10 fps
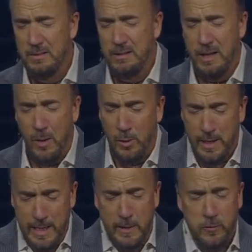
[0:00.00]
and I
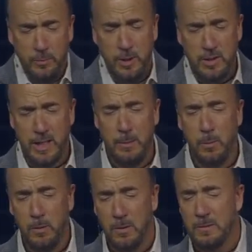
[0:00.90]
want to eat from your
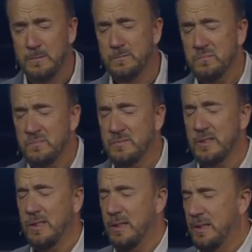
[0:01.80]
table.
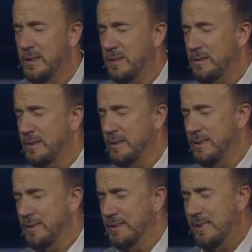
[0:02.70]

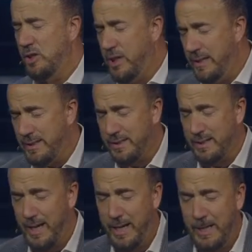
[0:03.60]
In
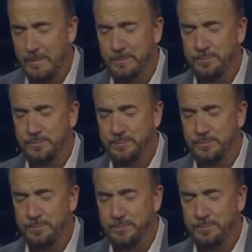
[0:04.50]
Jesus' name,